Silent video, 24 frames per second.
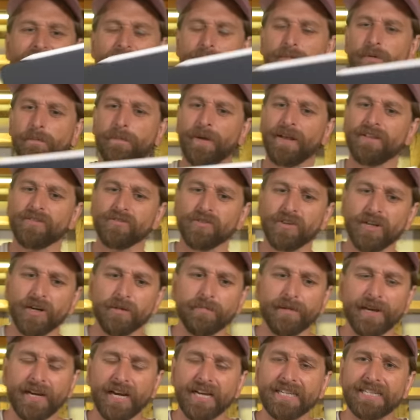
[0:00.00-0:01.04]
Apple Pencil here
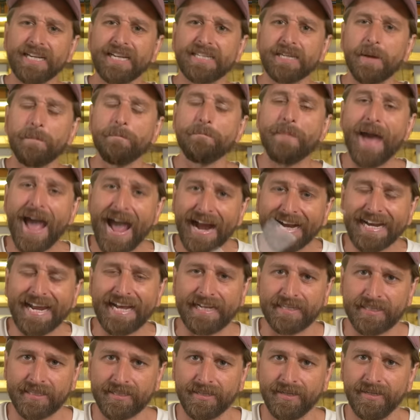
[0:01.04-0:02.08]
because it's
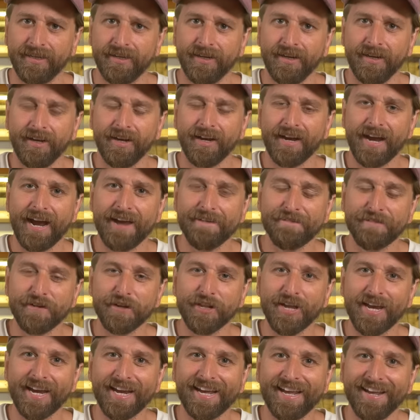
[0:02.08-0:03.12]
magnets. I feel
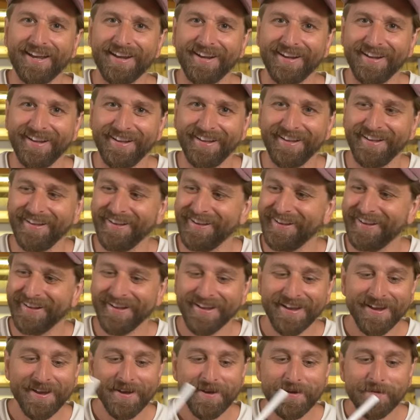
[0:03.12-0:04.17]
like
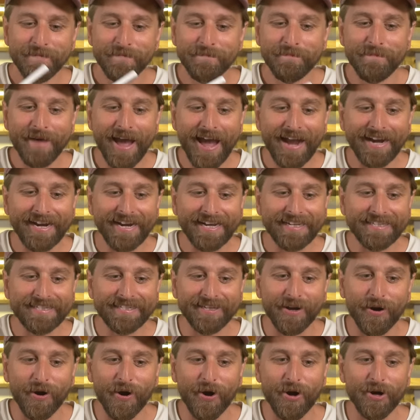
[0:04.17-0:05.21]

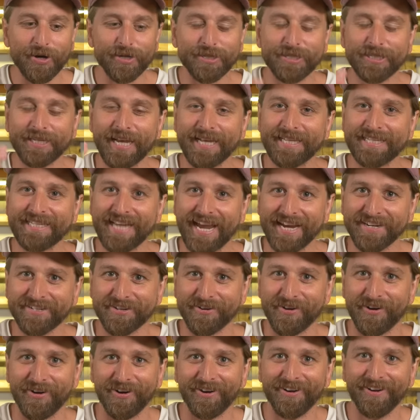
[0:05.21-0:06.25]
magnets are
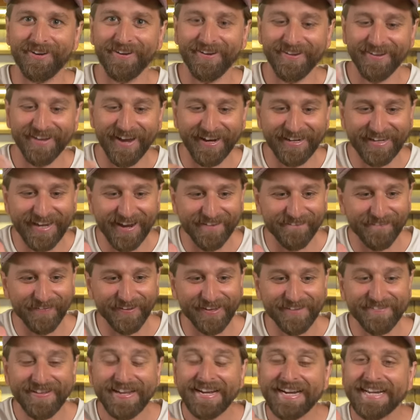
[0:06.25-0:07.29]
sensational. I can't
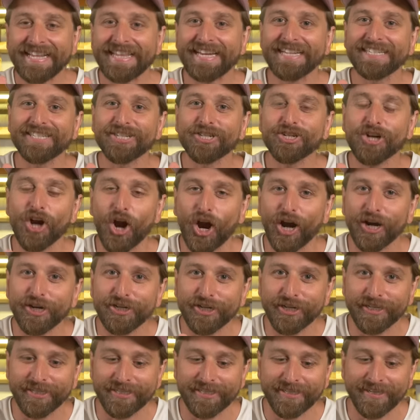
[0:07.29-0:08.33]
believe this
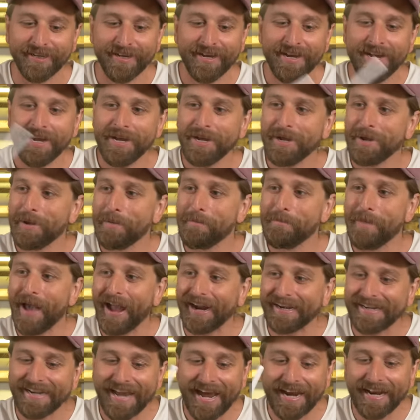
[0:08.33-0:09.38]
charges
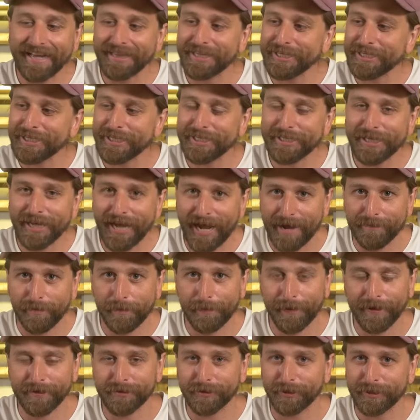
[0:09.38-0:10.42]
magnetic. This is the Apple
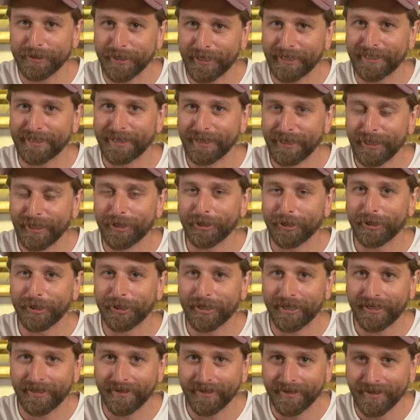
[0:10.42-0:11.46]
Pencil. It's like
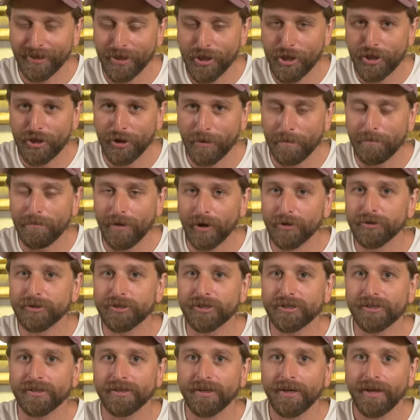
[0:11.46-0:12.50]
literally the
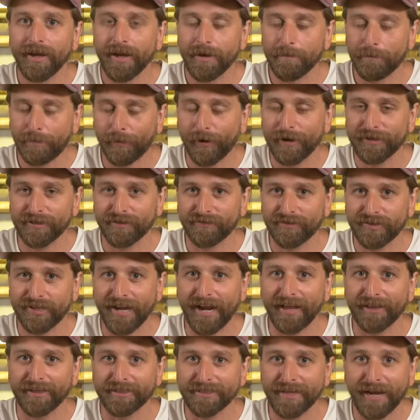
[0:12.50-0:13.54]
most impressive
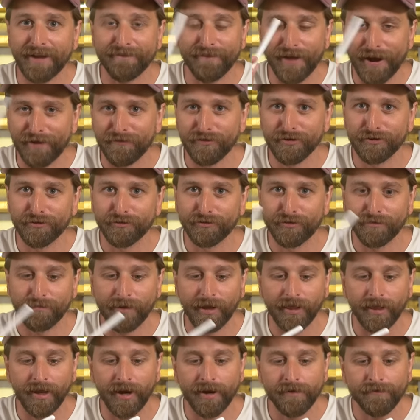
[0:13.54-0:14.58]
stylus I've ever used in my
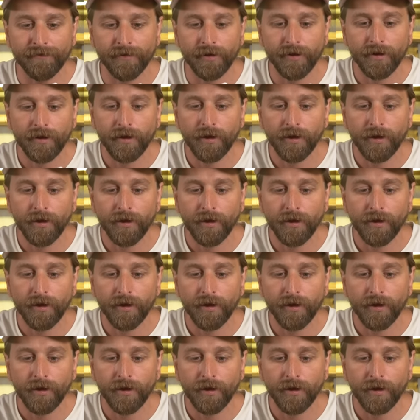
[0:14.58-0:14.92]
life.